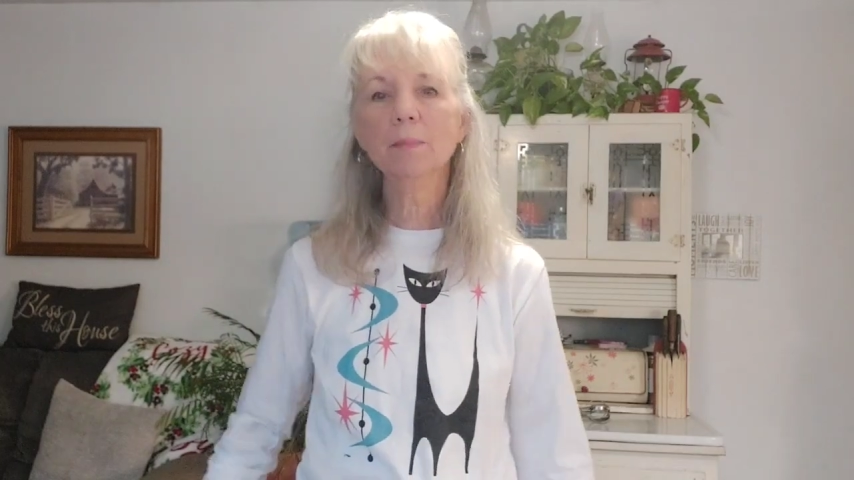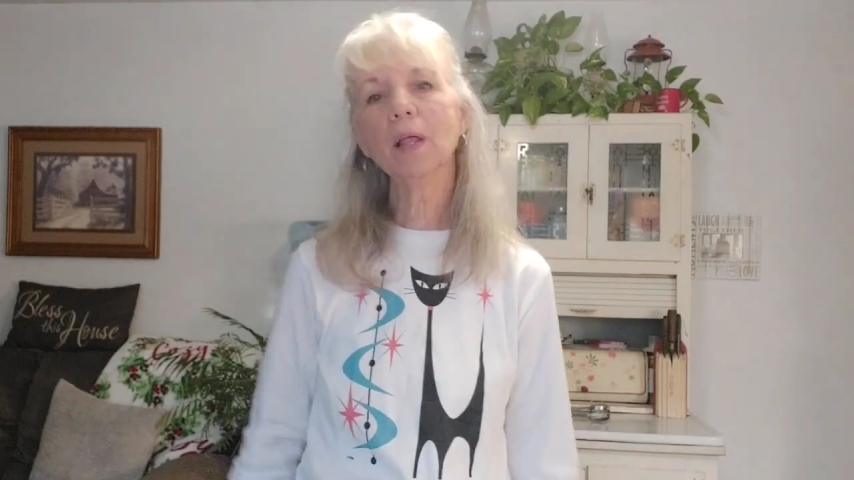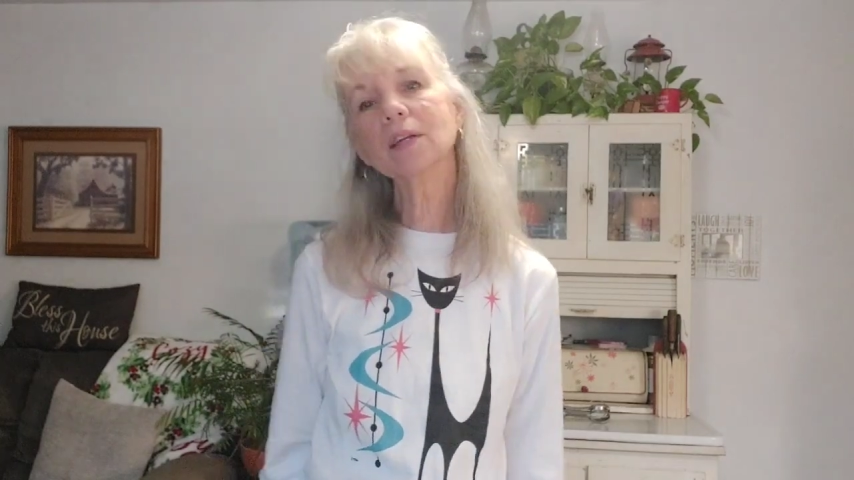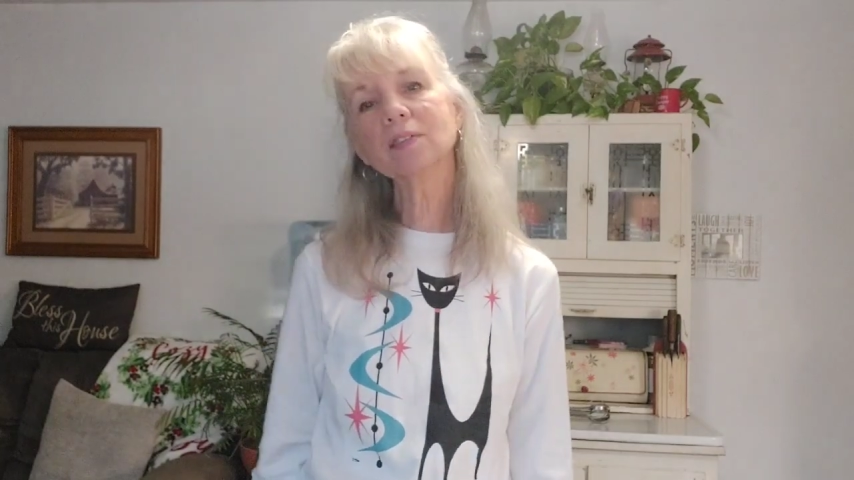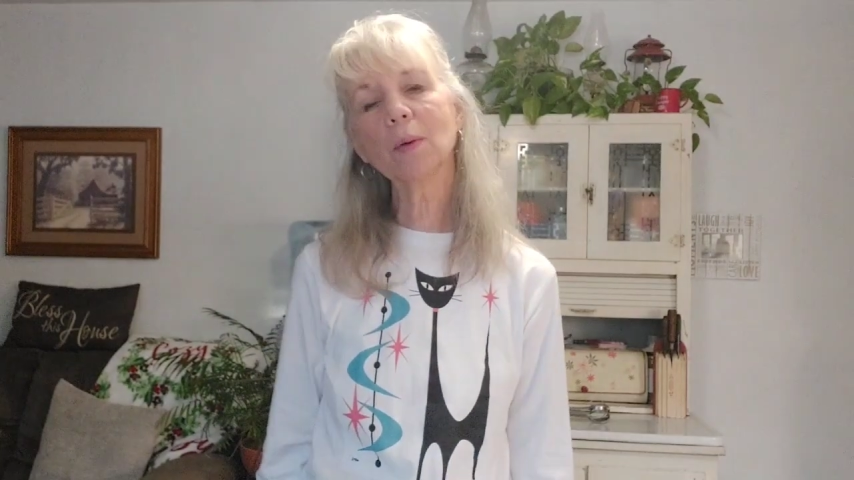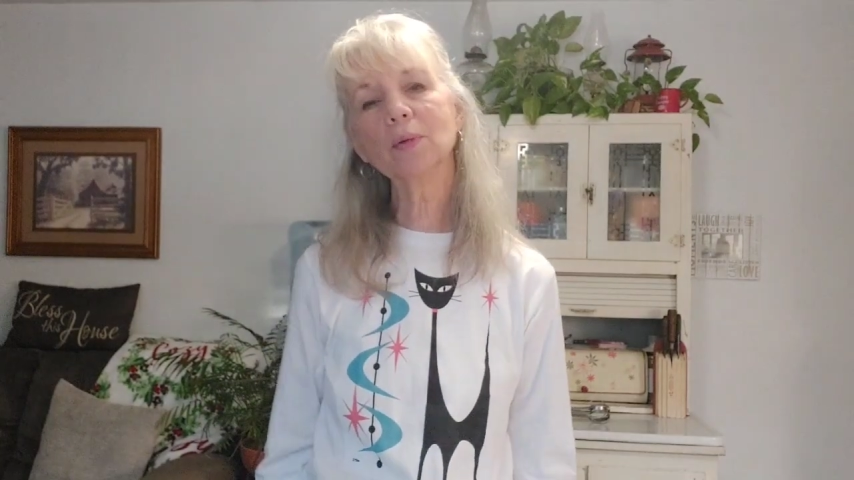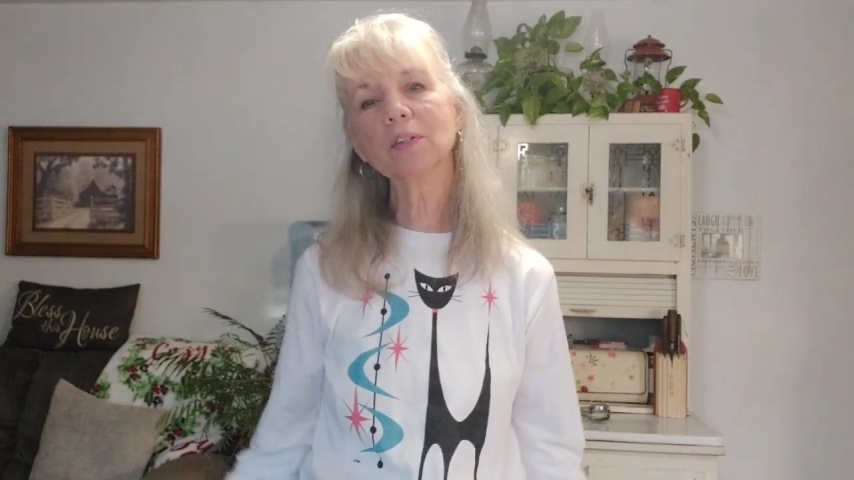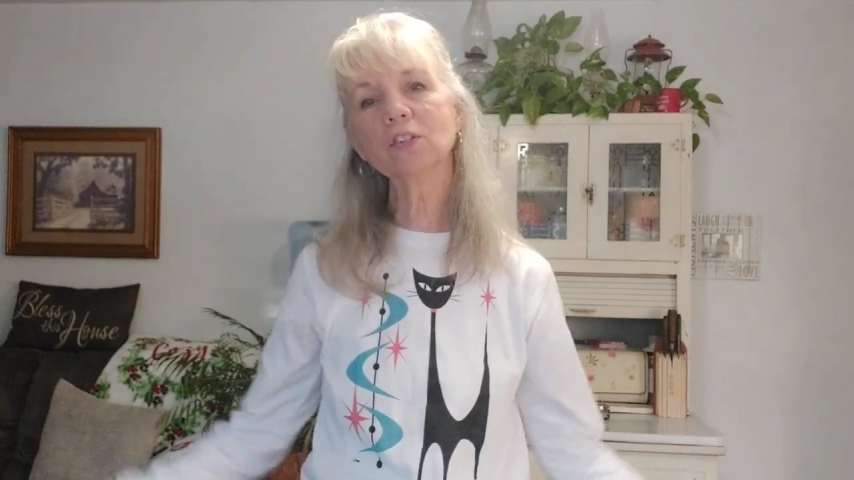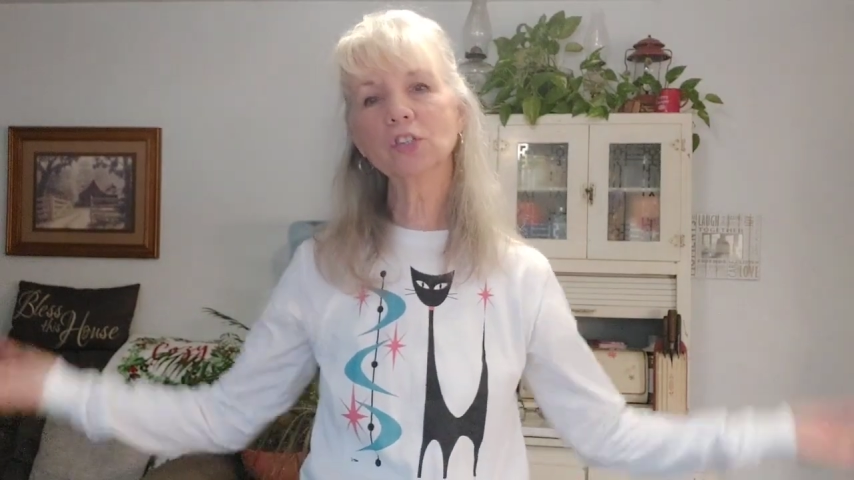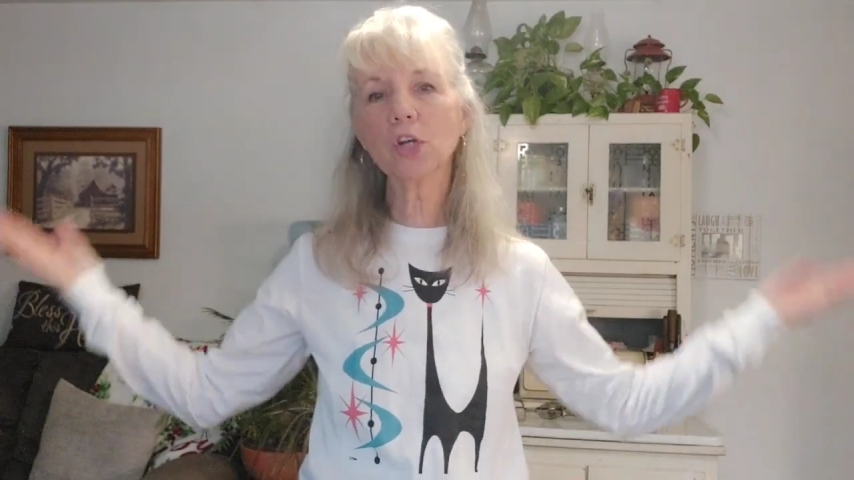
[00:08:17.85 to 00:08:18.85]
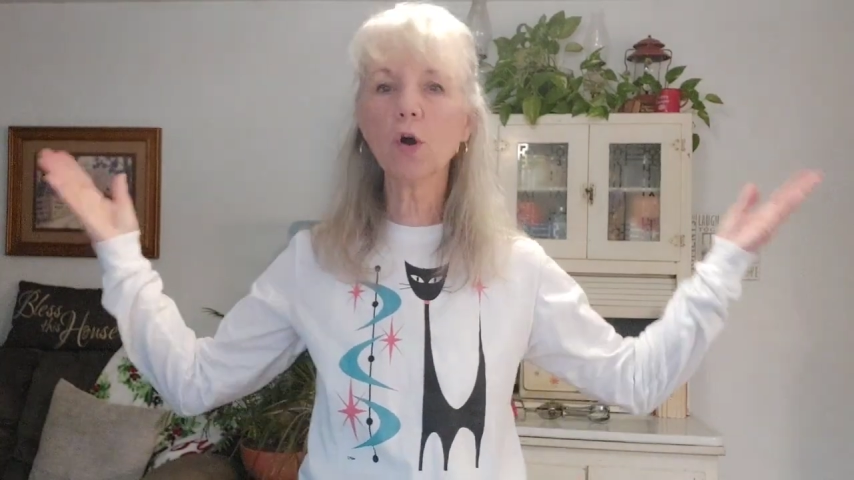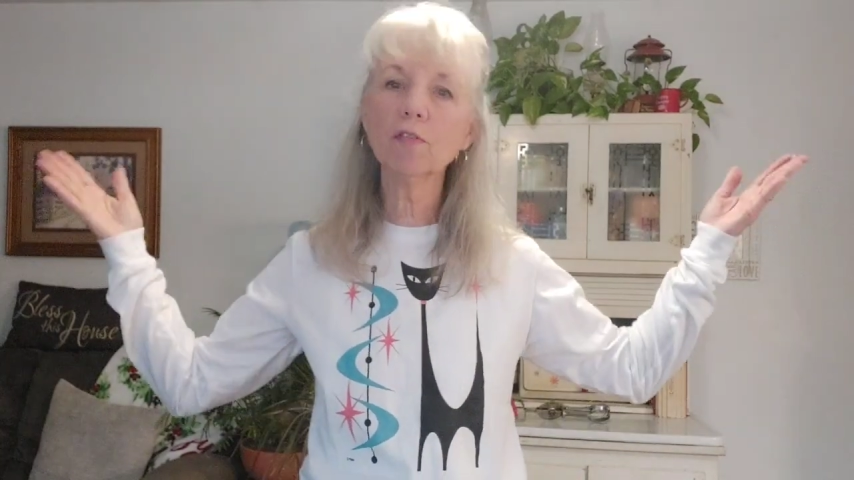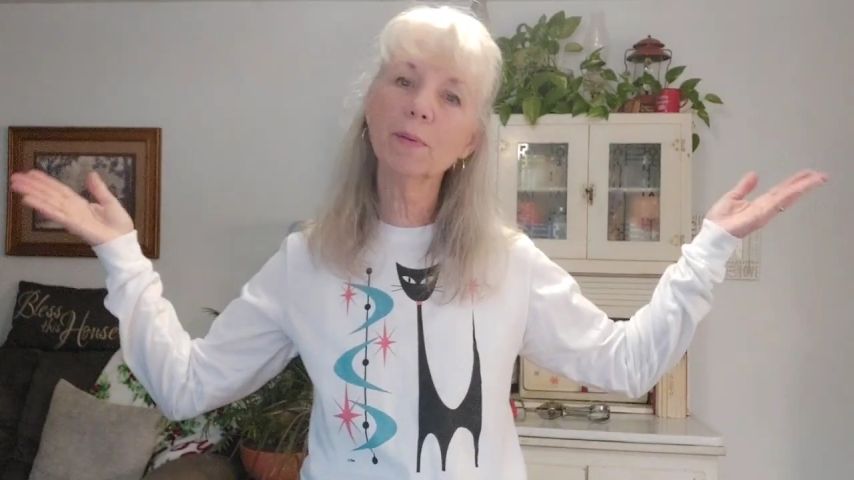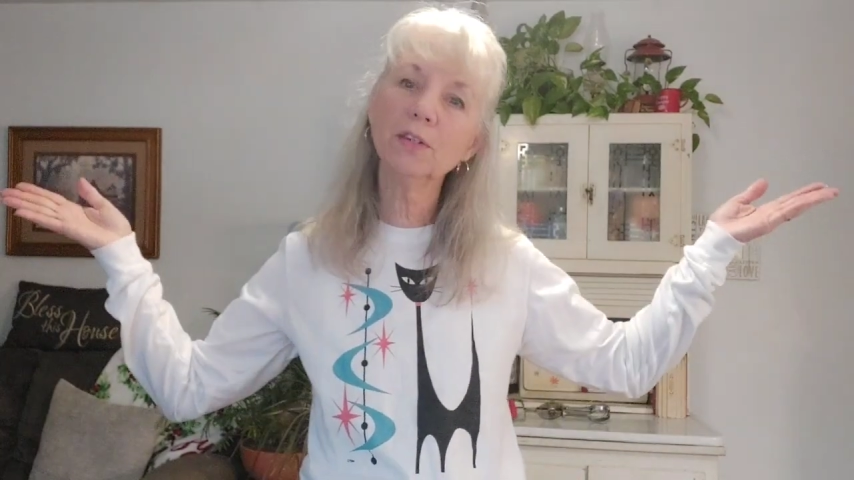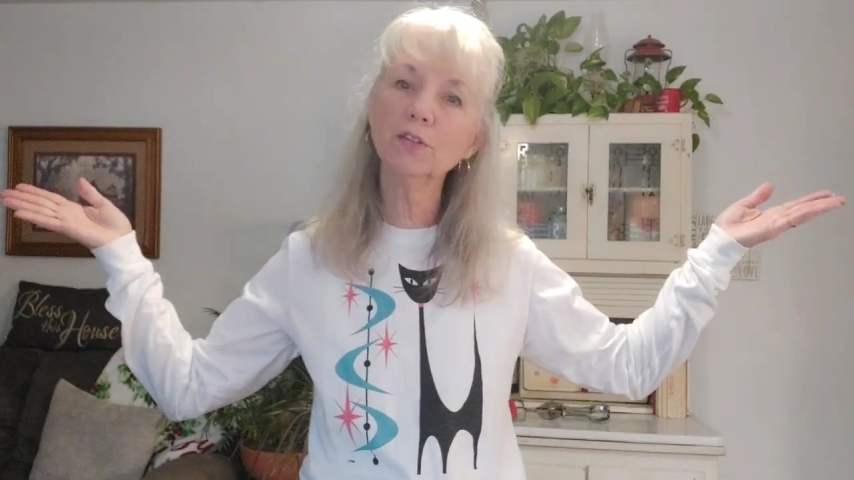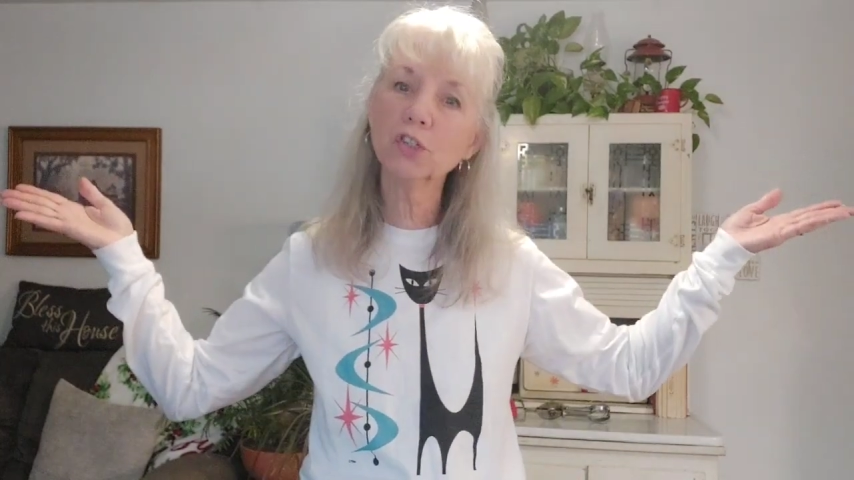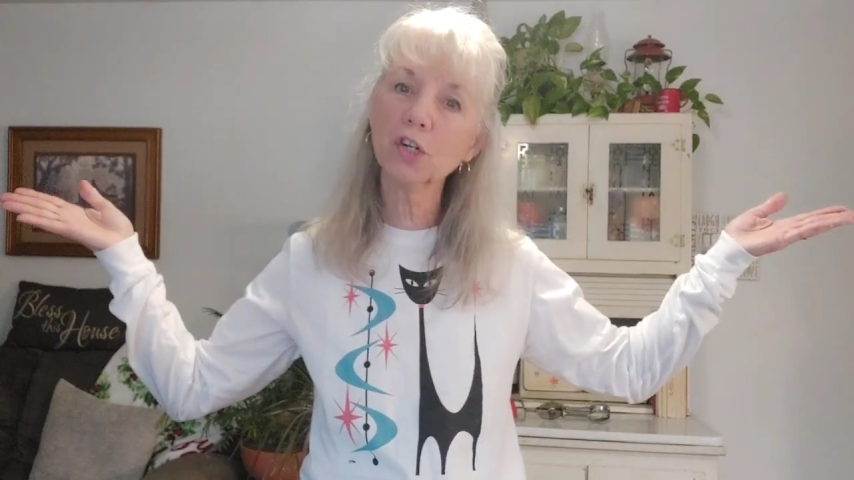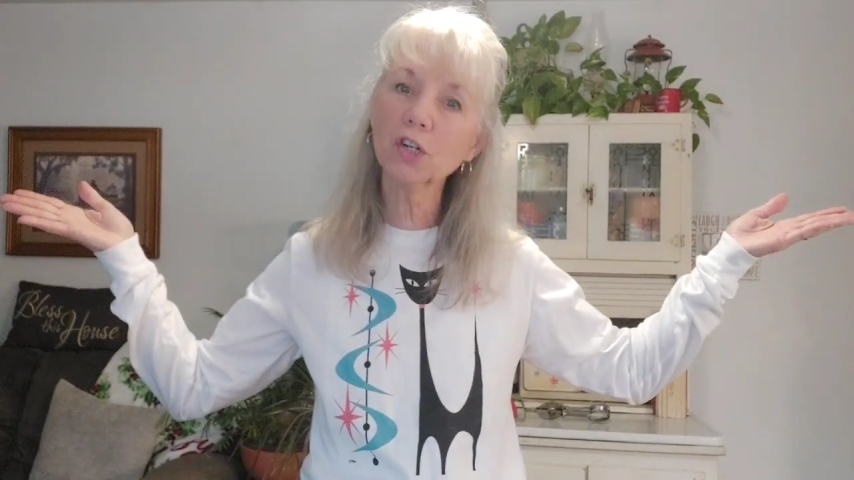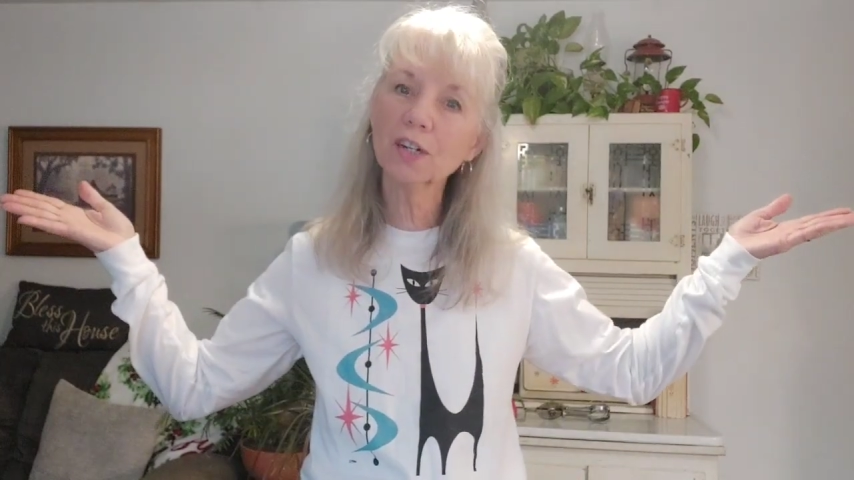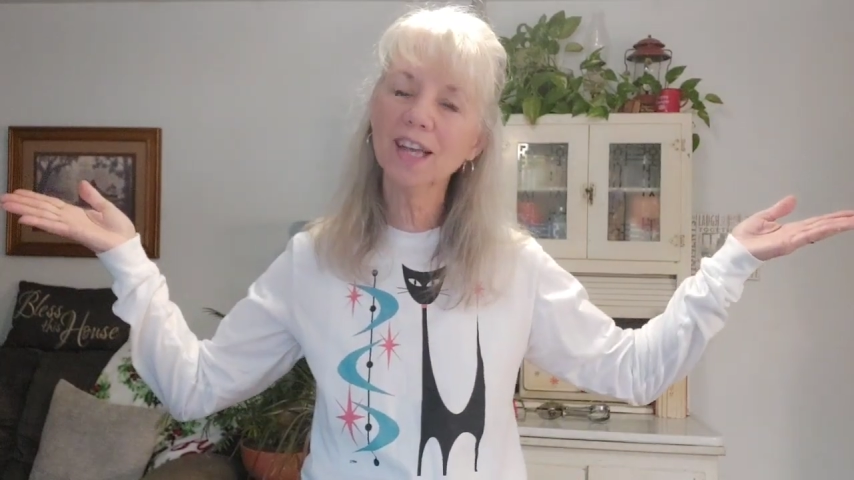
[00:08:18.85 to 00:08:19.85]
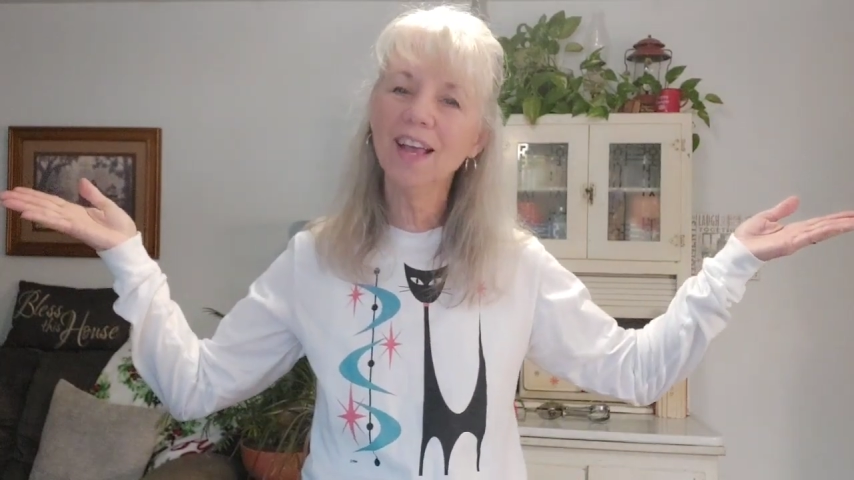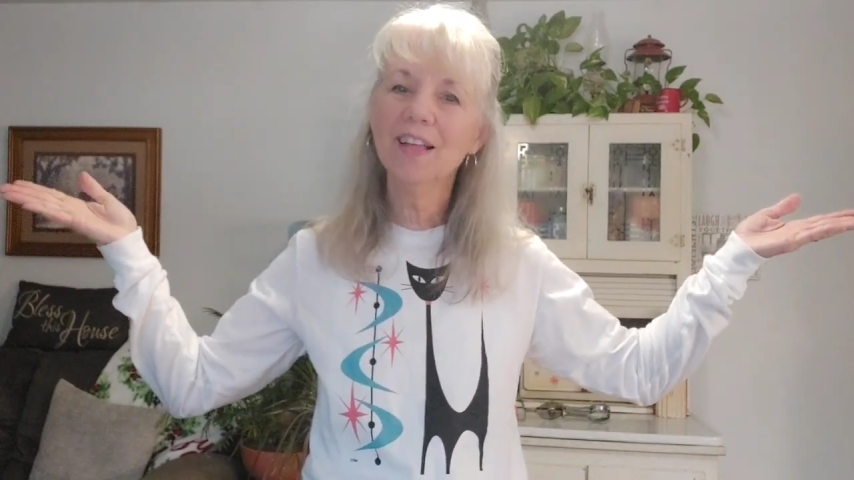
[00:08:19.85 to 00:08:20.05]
Plus, I wanted to show off my new shirt.